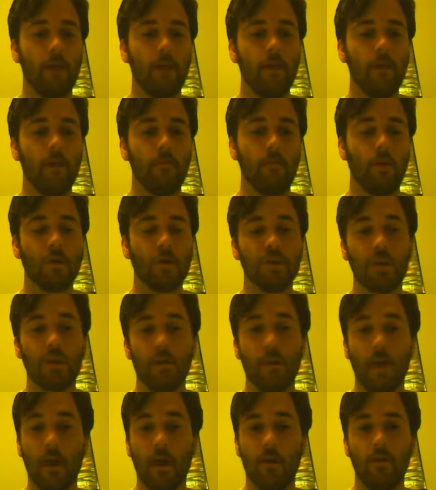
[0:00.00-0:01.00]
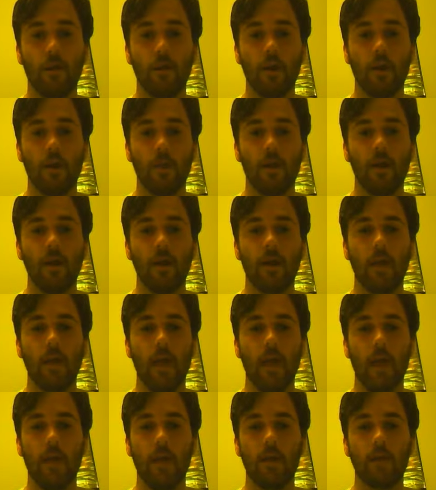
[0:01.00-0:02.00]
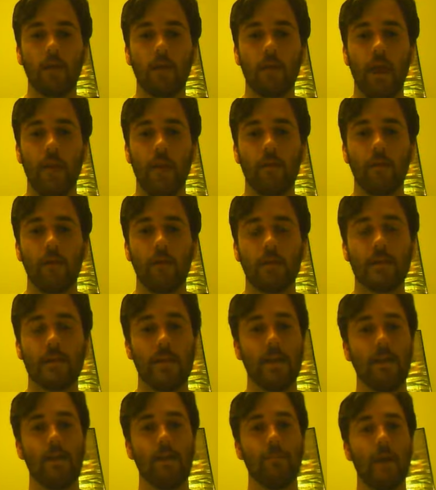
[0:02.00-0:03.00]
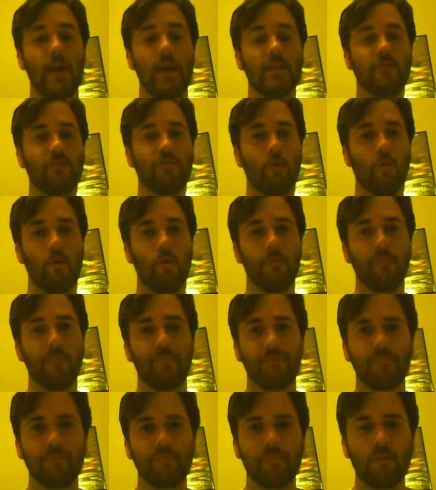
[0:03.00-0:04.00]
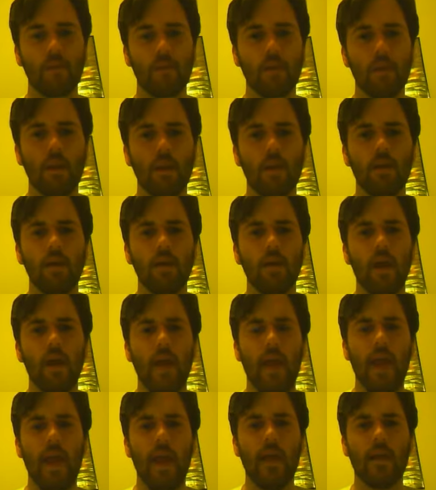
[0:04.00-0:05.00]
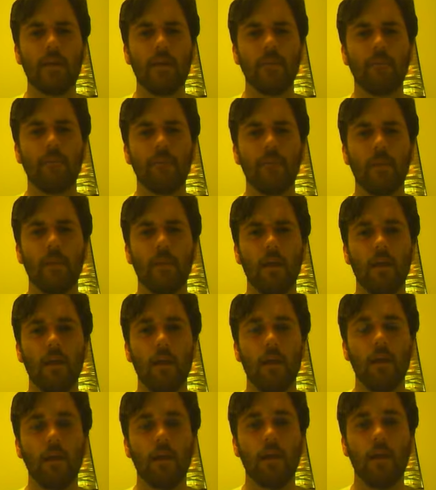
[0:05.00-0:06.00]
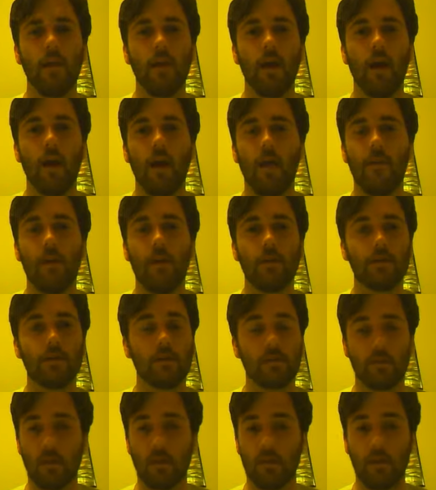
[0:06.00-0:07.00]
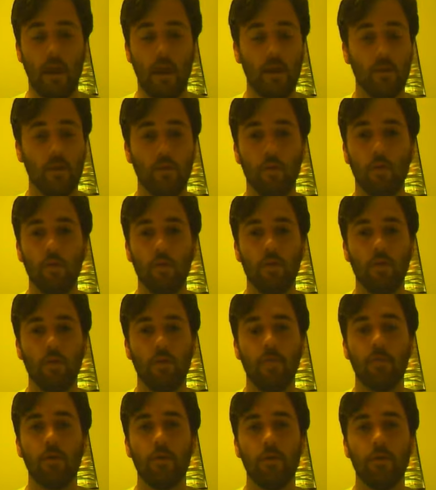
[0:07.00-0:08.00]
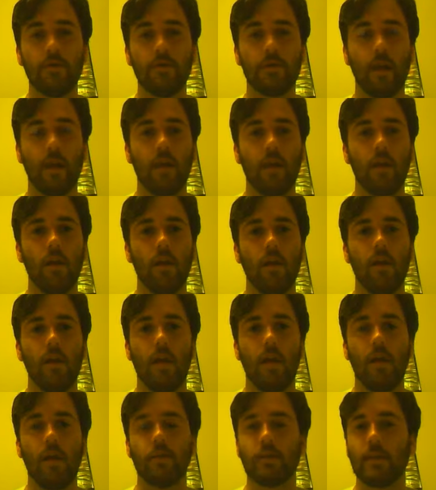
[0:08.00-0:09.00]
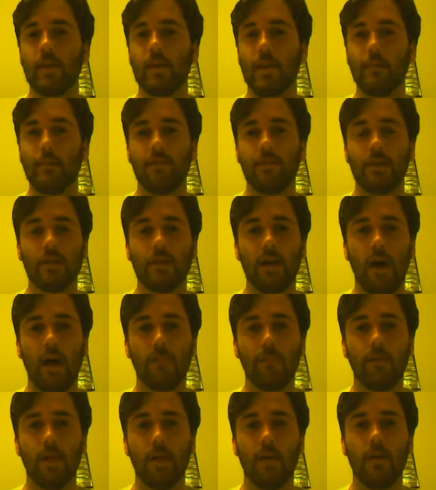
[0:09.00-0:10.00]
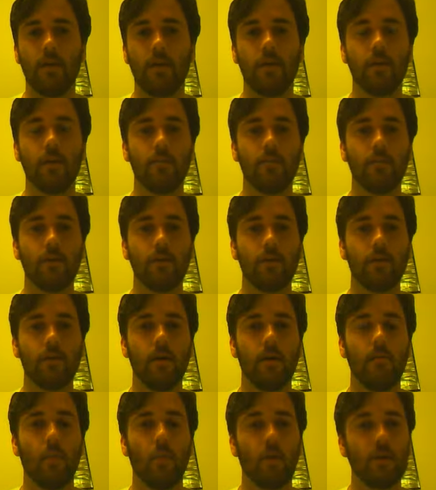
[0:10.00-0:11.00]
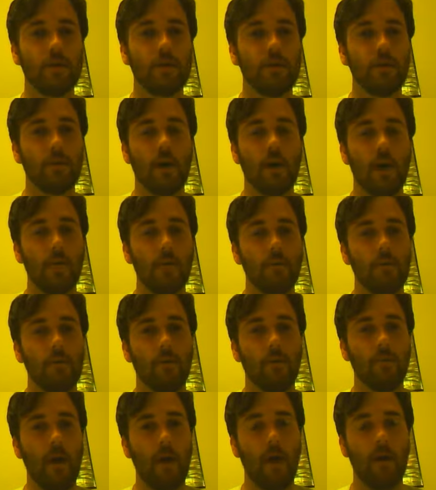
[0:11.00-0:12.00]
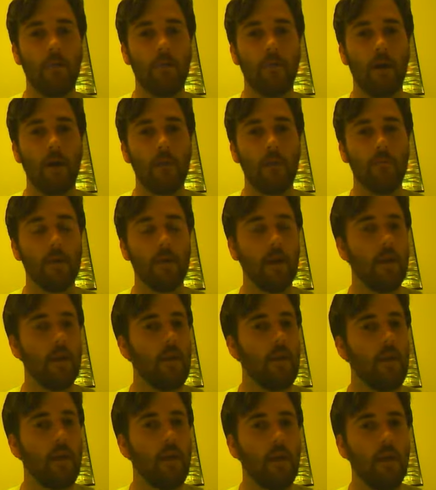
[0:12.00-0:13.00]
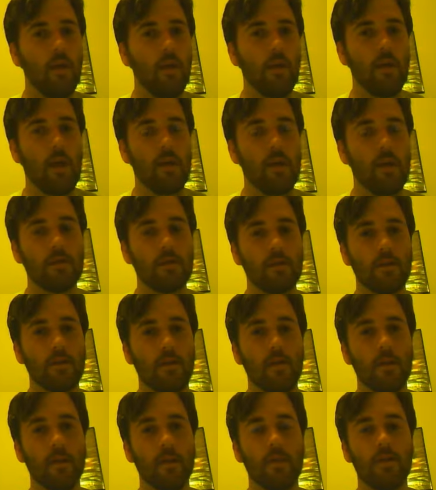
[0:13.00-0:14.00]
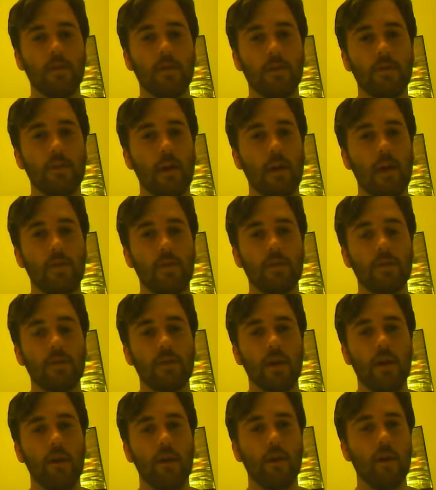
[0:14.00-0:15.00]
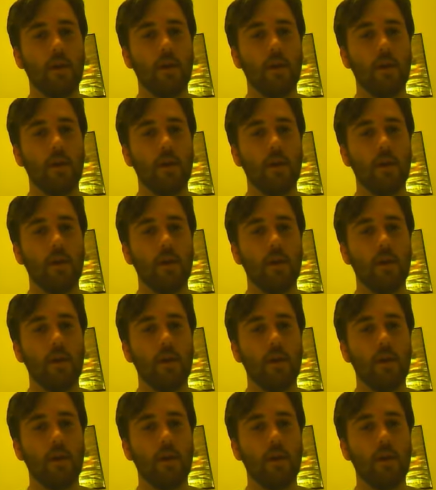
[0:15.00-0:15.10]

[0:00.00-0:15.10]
Morishima out of nowhere and came close to ending the match for him. And there's a lot of cool little moves, like Danielson came off the top and Morishima caught him into a power bomb, but Danielson turned it into a triangle choke.